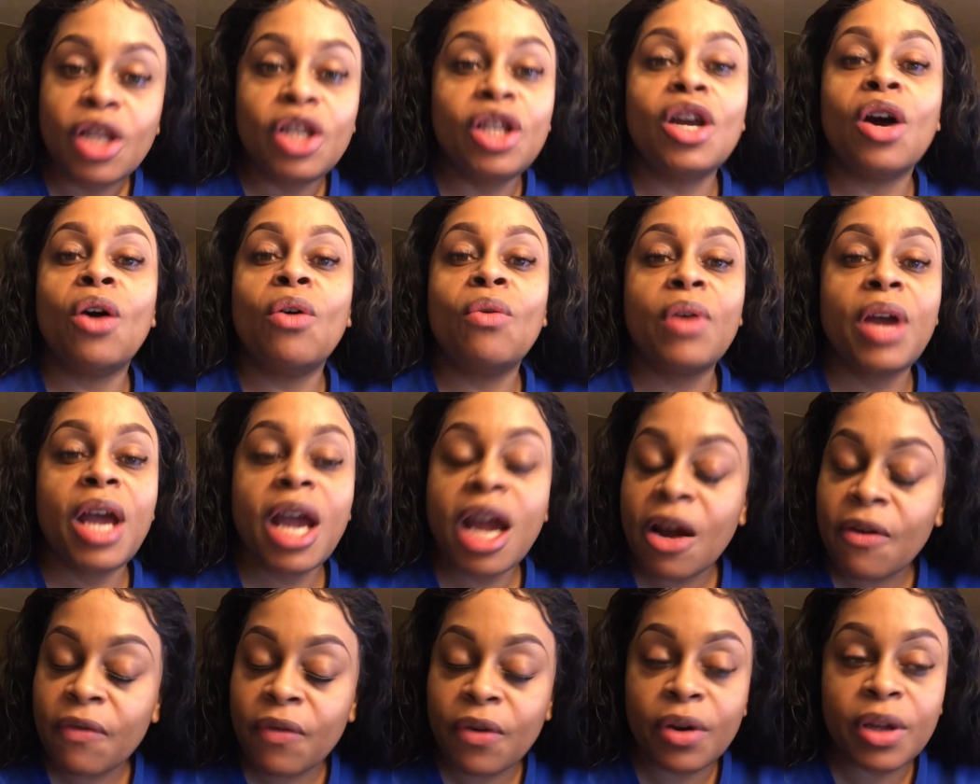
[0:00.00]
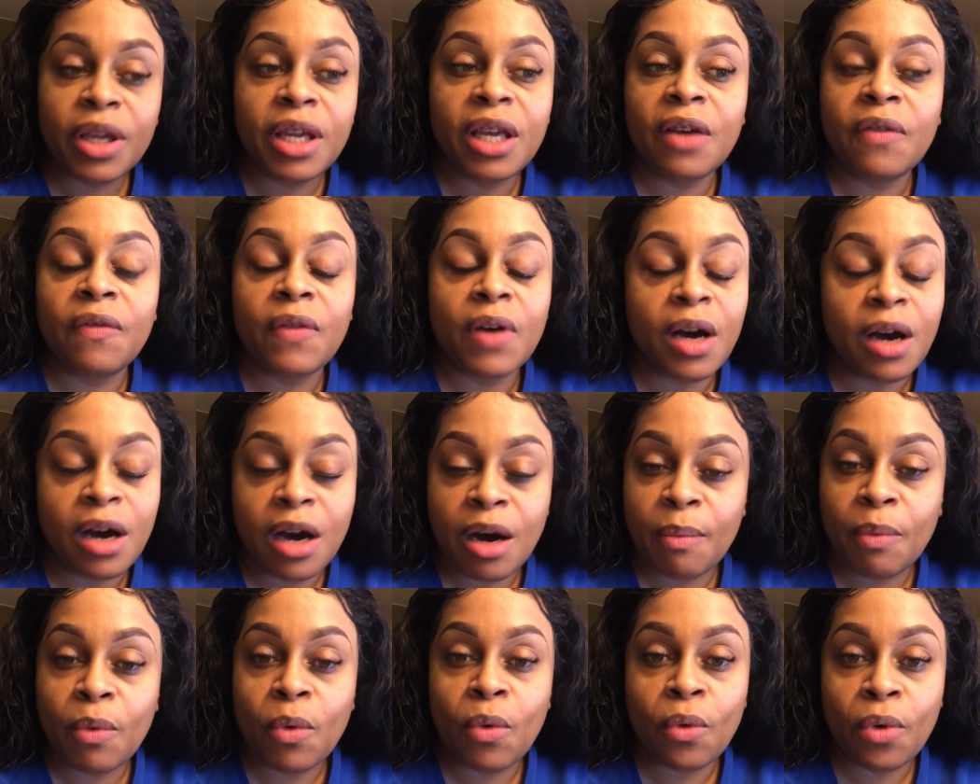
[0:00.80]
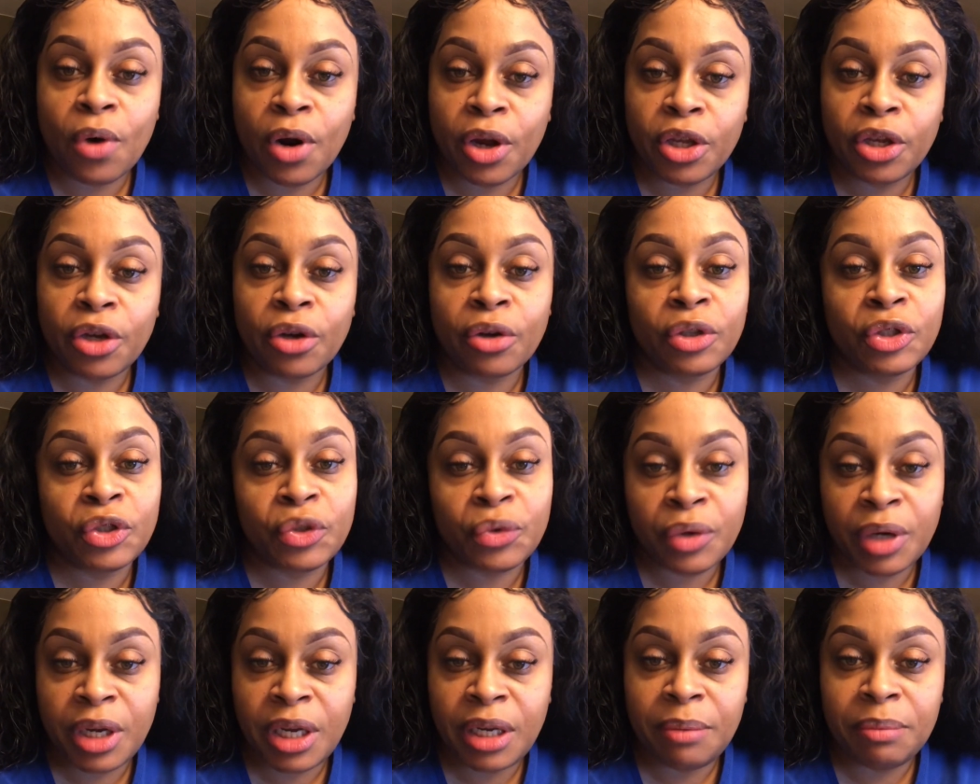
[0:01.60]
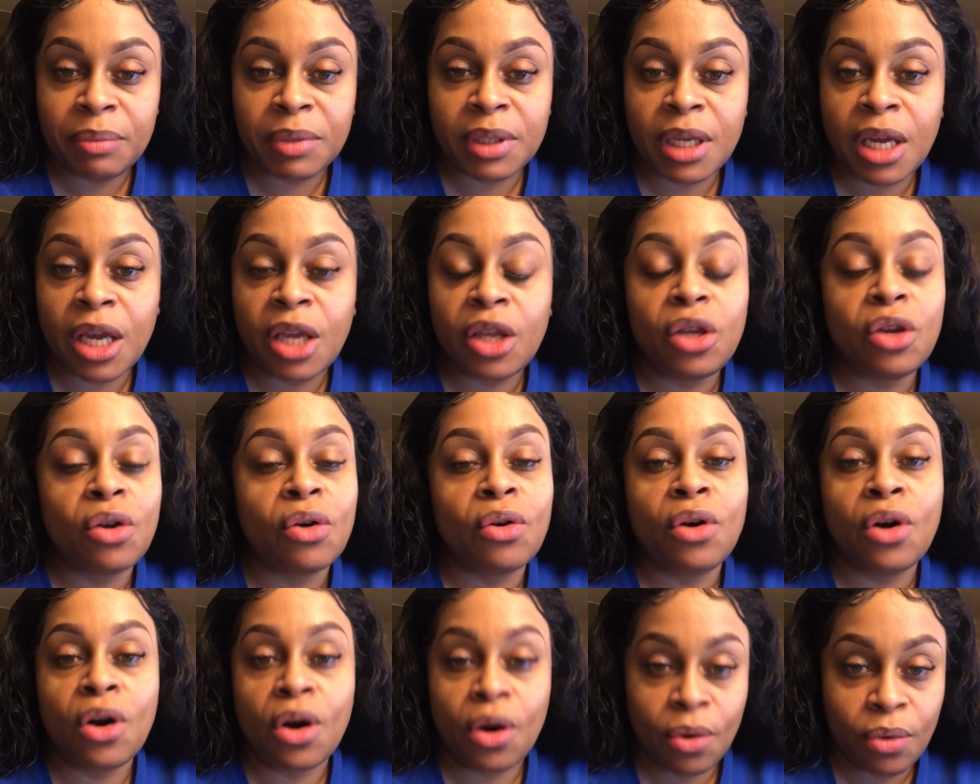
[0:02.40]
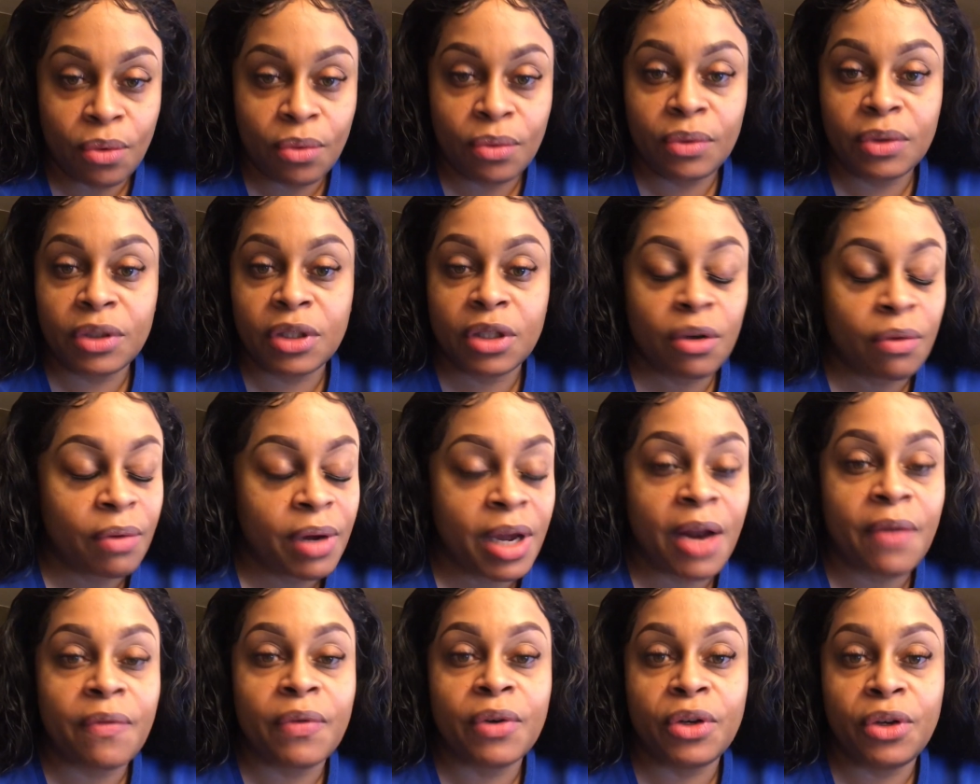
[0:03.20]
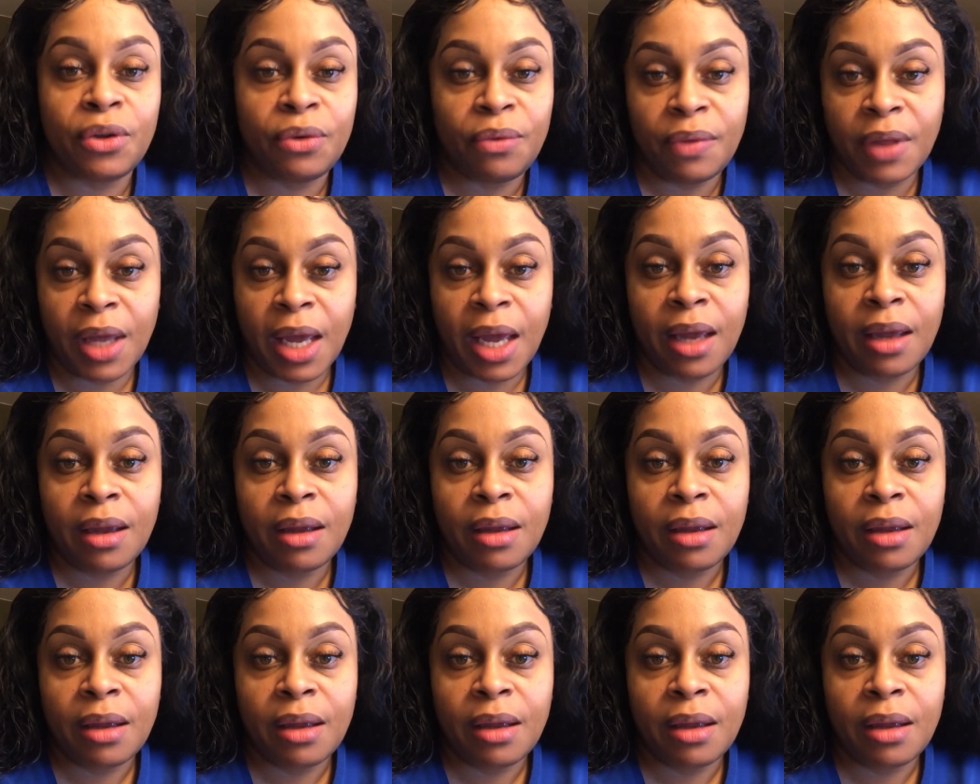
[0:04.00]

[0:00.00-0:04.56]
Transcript: Don't ever give up on your dreams and your goals. Don't ever do that.